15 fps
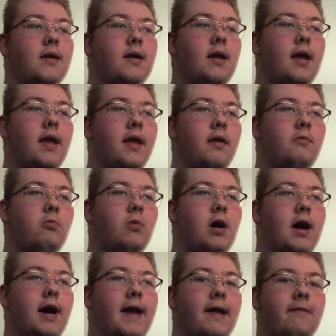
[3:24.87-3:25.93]
and
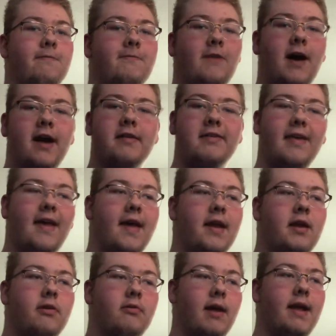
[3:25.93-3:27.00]
why Fox had
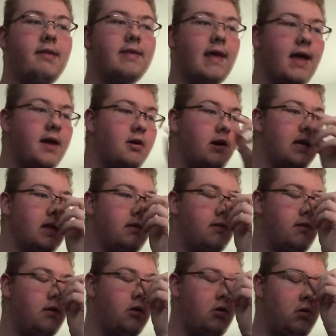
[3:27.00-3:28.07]
a great take on it
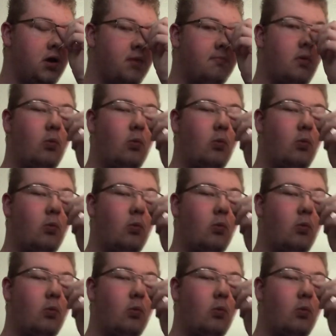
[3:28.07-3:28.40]
too, but